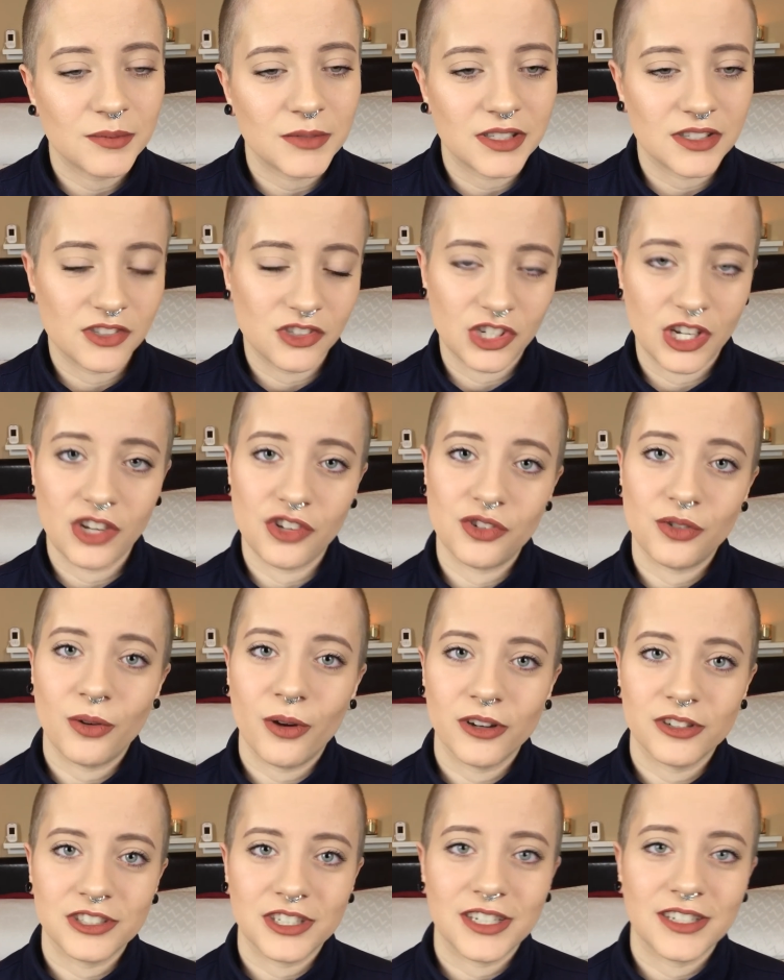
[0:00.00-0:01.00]
doesn't change who
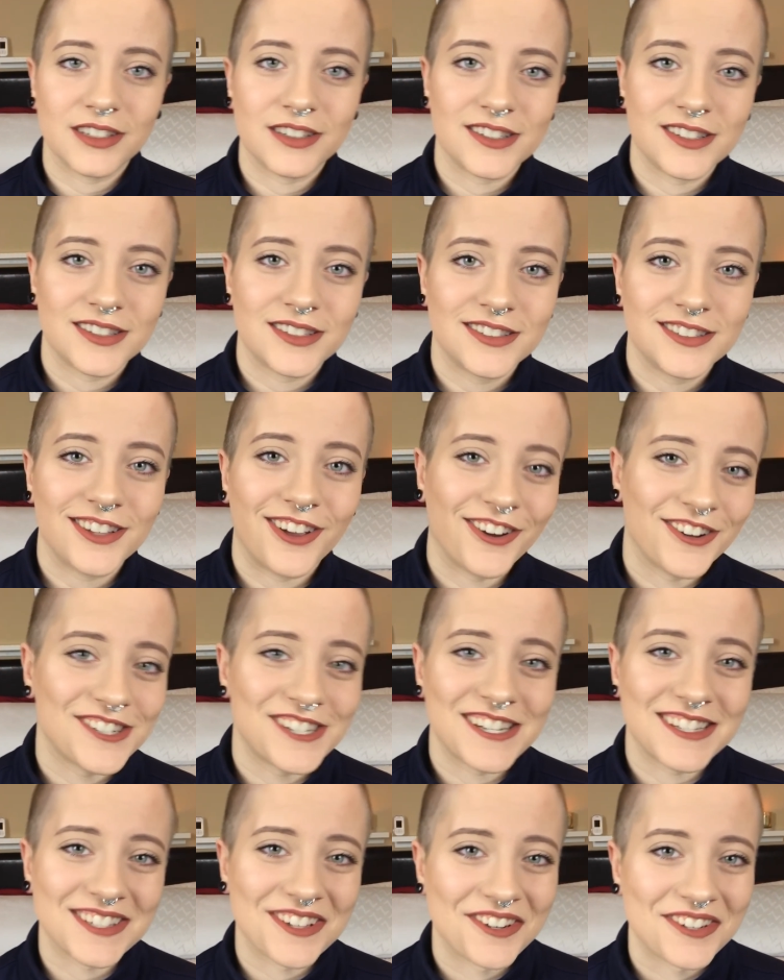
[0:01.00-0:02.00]
RJ is.
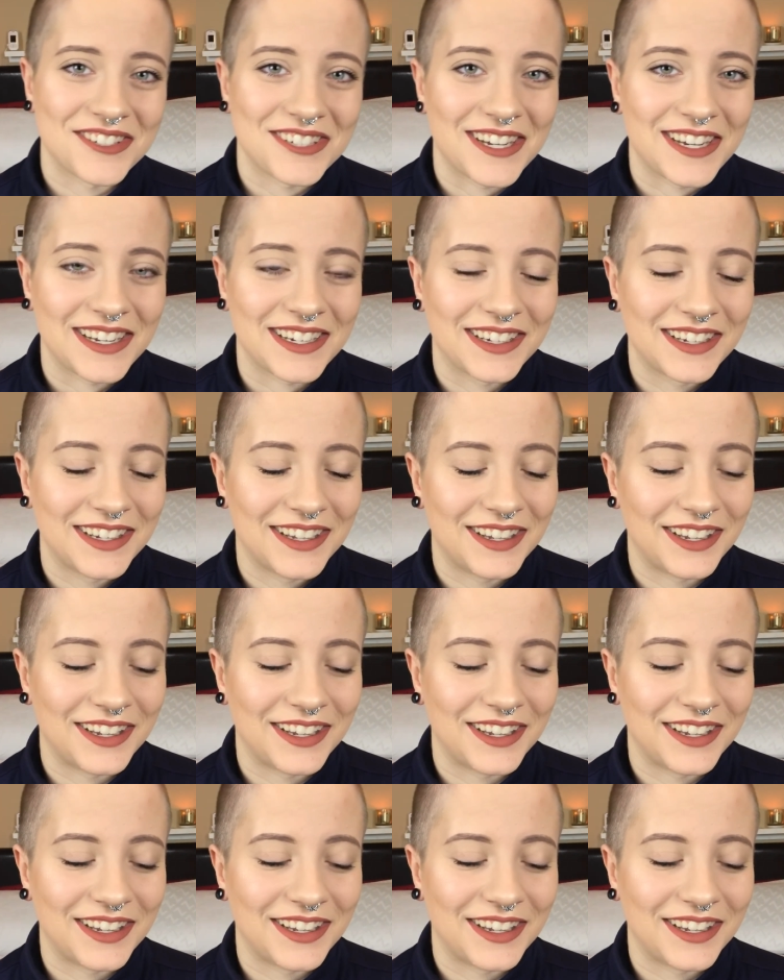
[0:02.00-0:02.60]
RJ is RJ,